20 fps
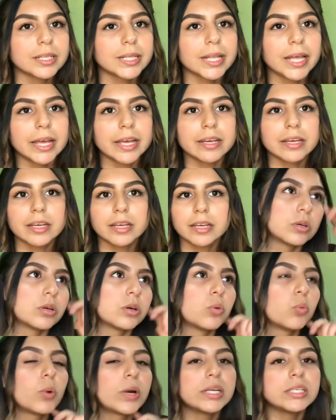Like,
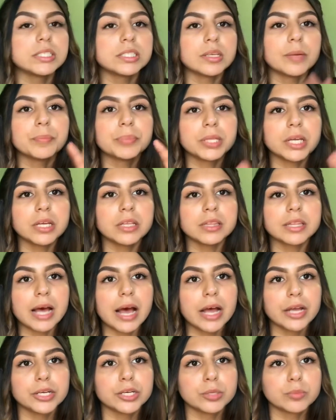what is something
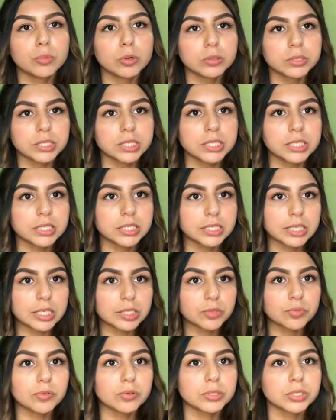that your most
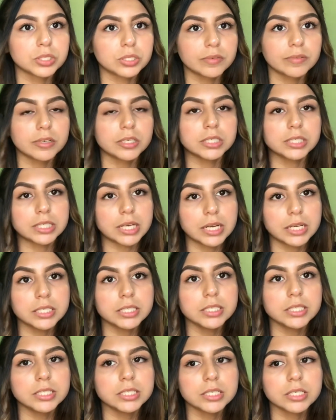successful server
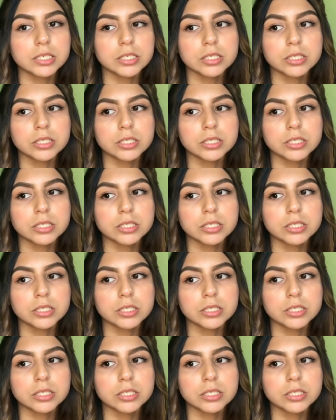does